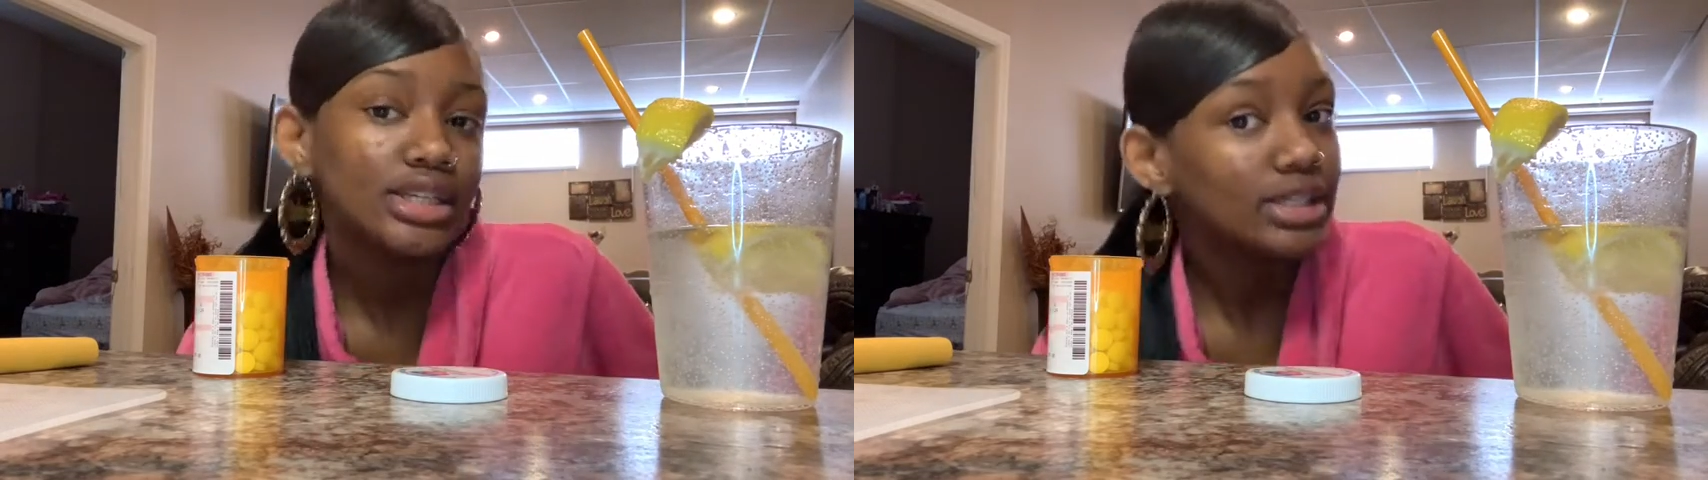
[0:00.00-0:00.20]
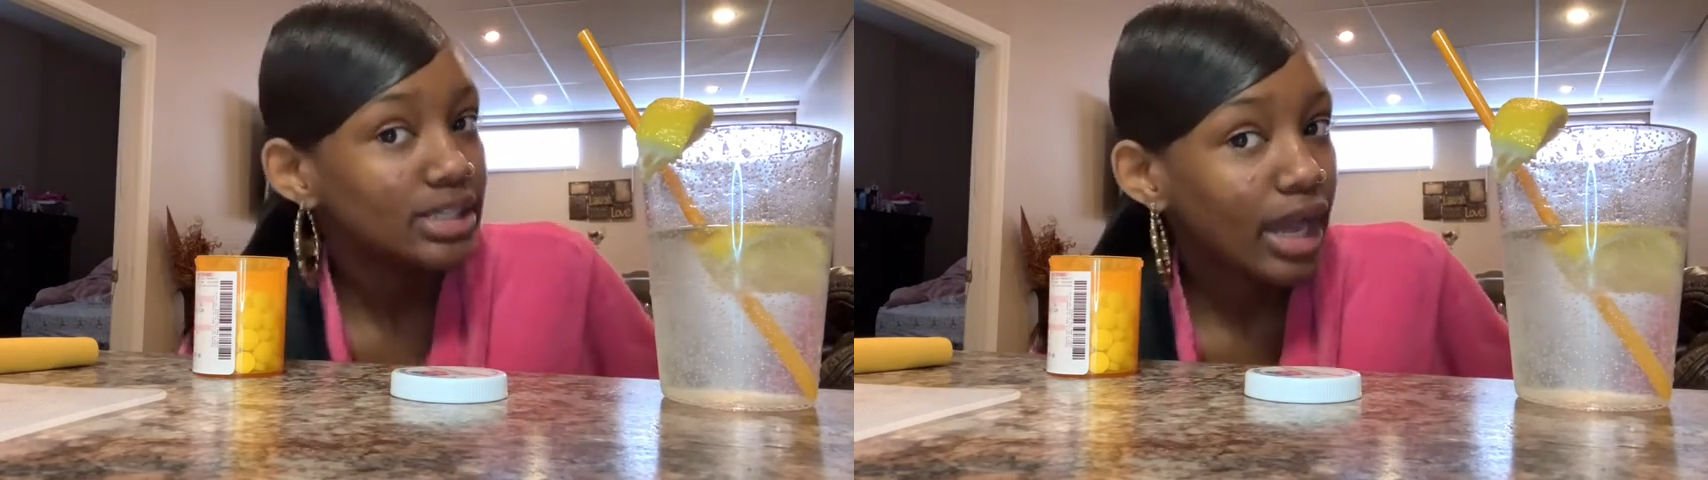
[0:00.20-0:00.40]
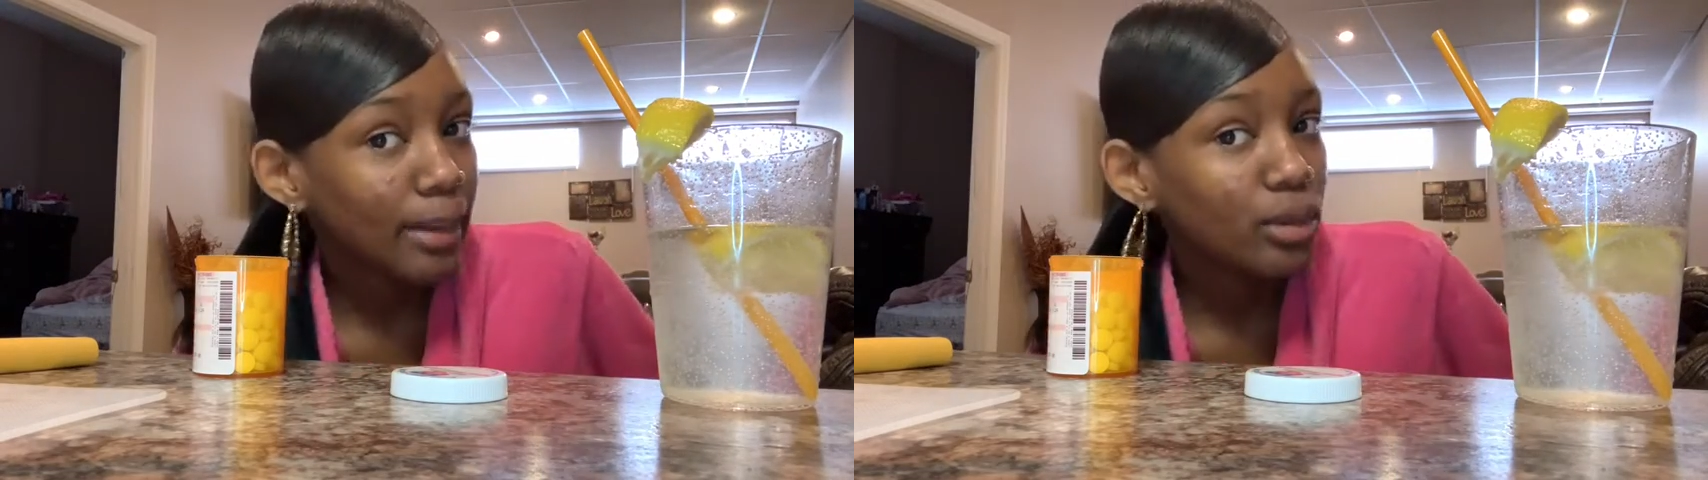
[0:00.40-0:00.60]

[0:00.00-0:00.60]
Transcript: yeah,